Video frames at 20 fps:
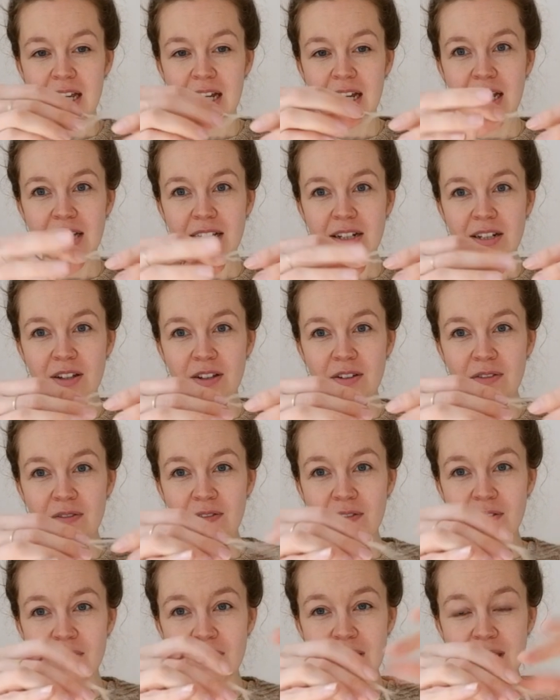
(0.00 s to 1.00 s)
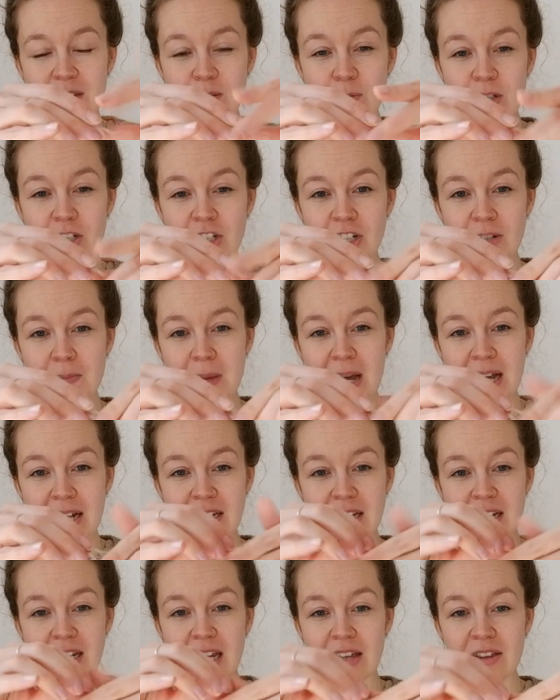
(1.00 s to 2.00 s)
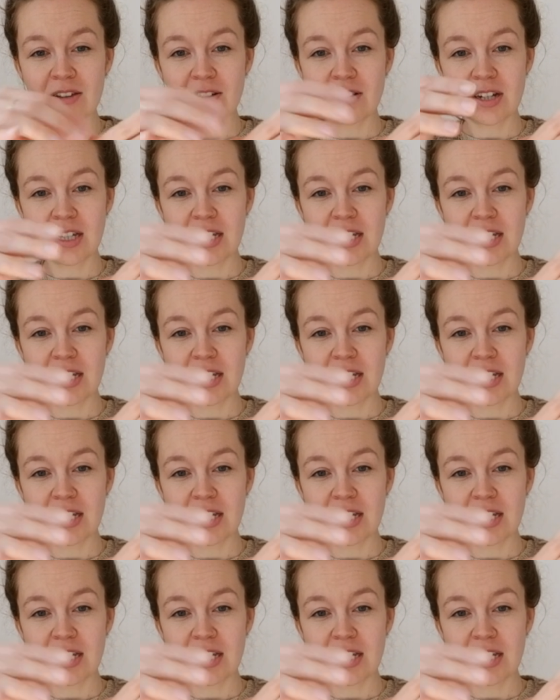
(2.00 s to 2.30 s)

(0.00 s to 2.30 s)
kind of squish it back together